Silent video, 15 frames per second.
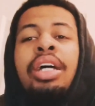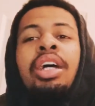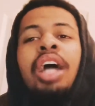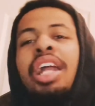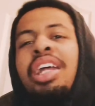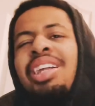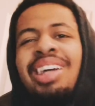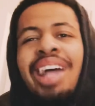
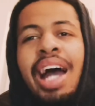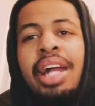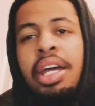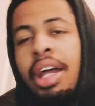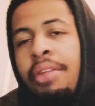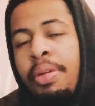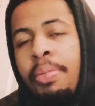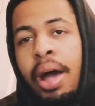And then the guy that
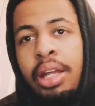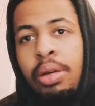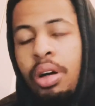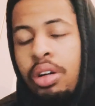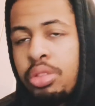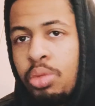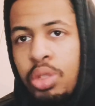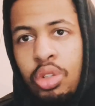everybody
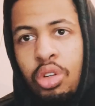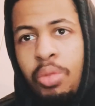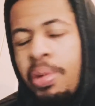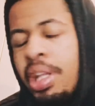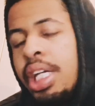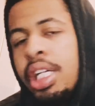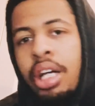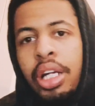else was on,
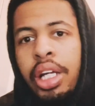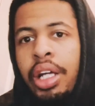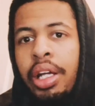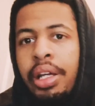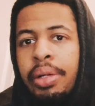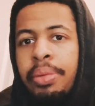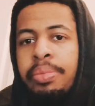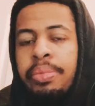Malik
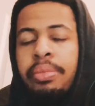Cunningham.